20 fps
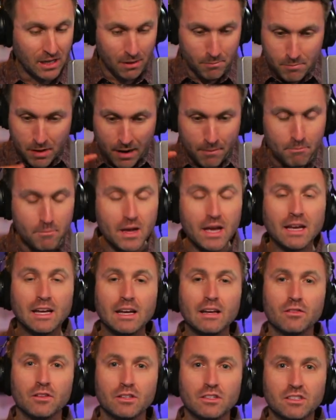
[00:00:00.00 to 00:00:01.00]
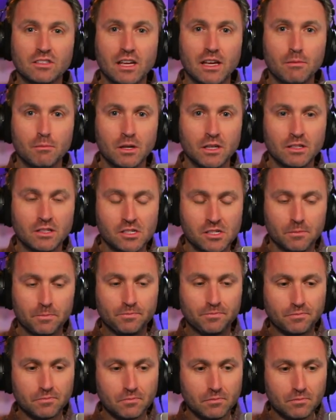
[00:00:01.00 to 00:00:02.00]
Now, I'm making this statement
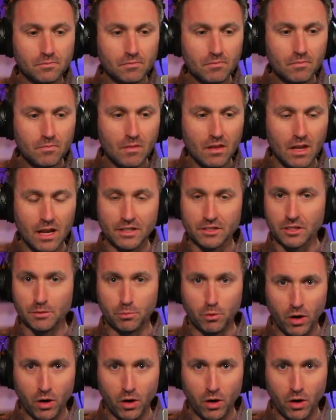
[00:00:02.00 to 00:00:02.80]
as a